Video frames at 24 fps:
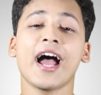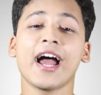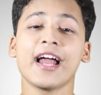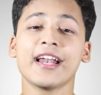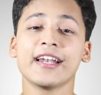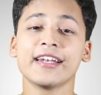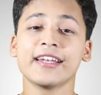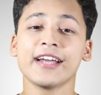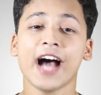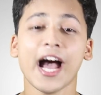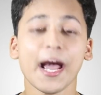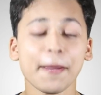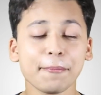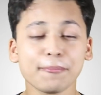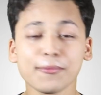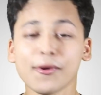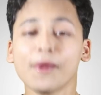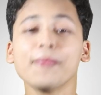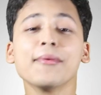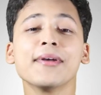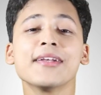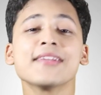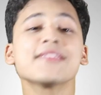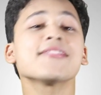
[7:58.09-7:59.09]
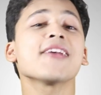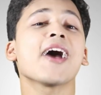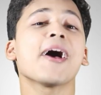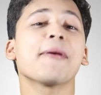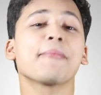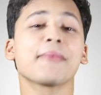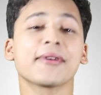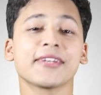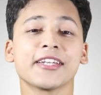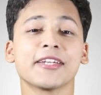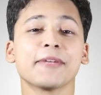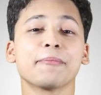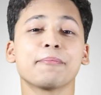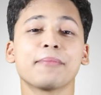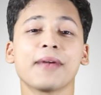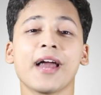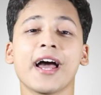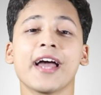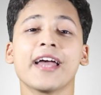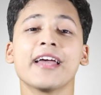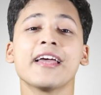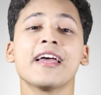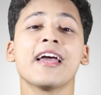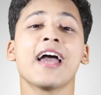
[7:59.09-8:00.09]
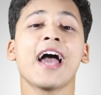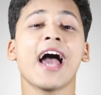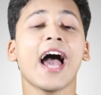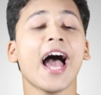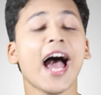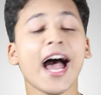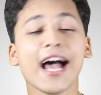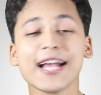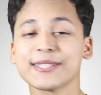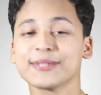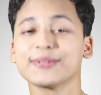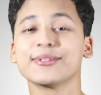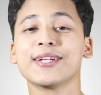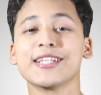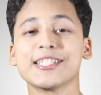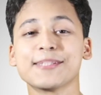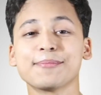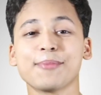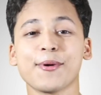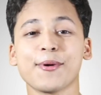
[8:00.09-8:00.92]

and I promise I'm going to reply as soon as